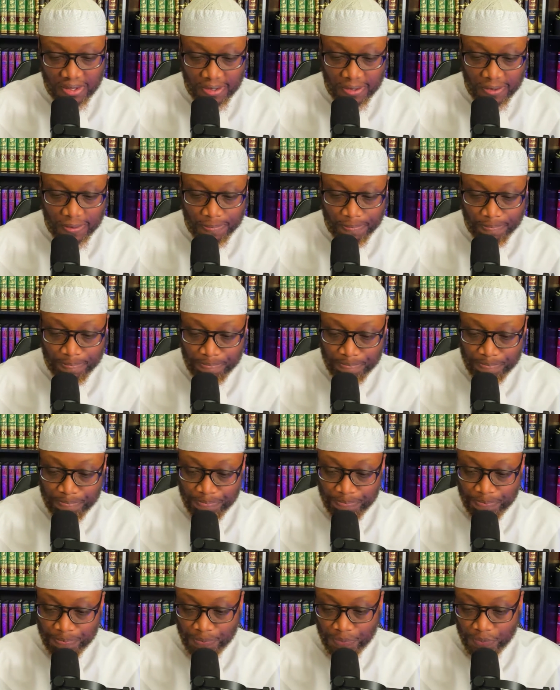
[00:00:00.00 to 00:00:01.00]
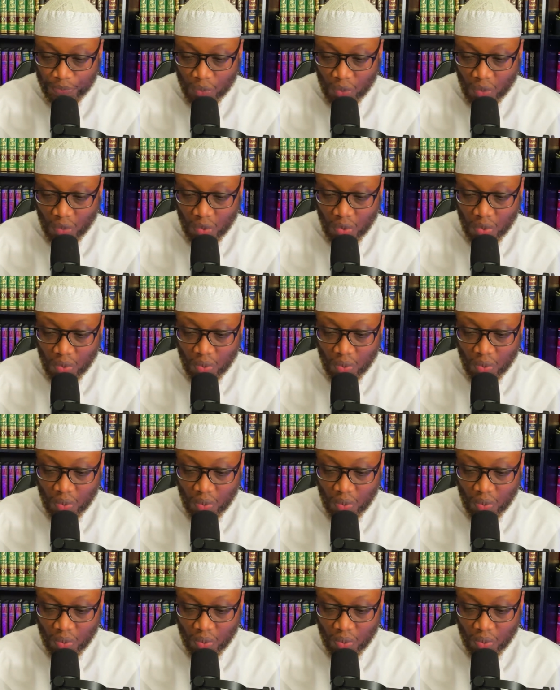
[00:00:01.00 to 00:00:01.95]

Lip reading: (no one is talking)